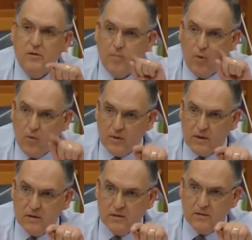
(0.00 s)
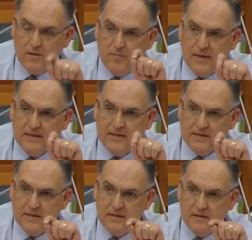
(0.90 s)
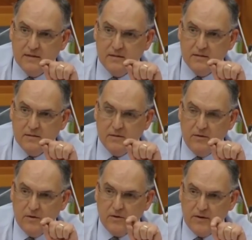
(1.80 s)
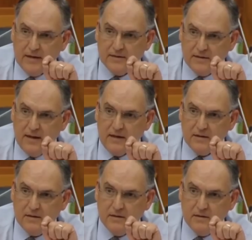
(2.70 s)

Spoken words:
to the board, the BTC. Are you correct in that?